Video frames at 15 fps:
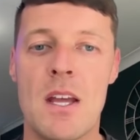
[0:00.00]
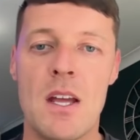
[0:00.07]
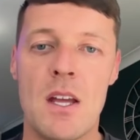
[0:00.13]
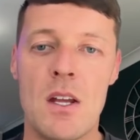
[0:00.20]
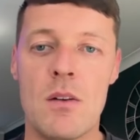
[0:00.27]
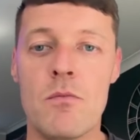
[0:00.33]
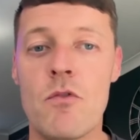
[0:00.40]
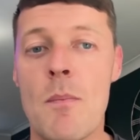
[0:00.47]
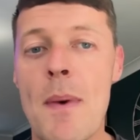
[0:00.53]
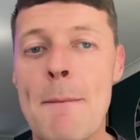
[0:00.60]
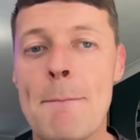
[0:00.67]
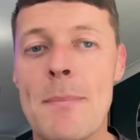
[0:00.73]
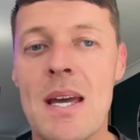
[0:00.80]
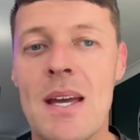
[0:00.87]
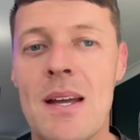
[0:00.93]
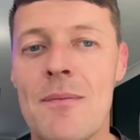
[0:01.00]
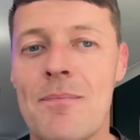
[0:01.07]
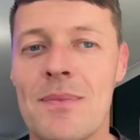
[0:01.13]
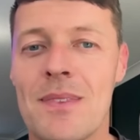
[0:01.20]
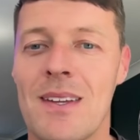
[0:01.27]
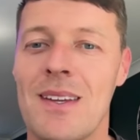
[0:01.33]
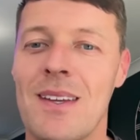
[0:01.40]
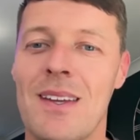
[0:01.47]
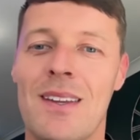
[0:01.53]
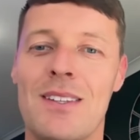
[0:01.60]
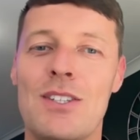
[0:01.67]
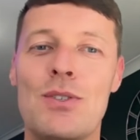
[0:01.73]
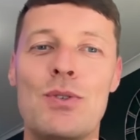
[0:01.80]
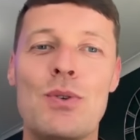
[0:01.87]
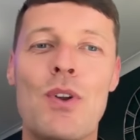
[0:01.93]
And remember,
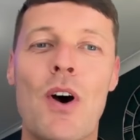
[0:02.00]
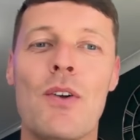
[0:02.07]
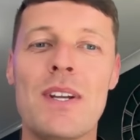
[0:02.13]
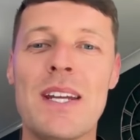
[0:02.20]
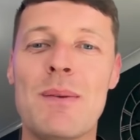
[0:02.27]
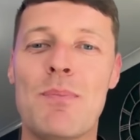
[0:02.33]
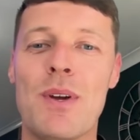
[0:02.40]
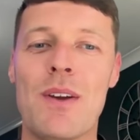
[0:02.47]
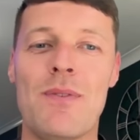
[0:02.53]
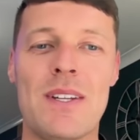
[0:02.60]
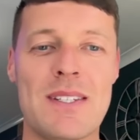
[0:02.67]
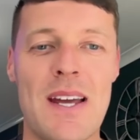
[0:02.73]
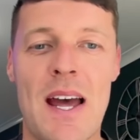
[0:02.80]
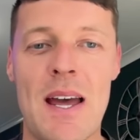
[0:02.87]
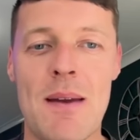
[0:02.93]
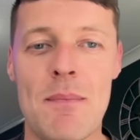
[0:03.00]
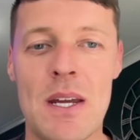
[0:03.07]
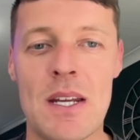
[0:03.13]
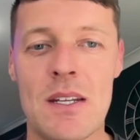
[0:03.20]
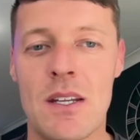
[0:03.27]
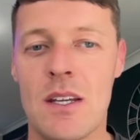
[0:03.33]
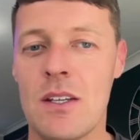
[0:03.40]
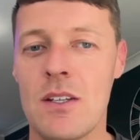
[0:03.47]
you do not need perfect timing,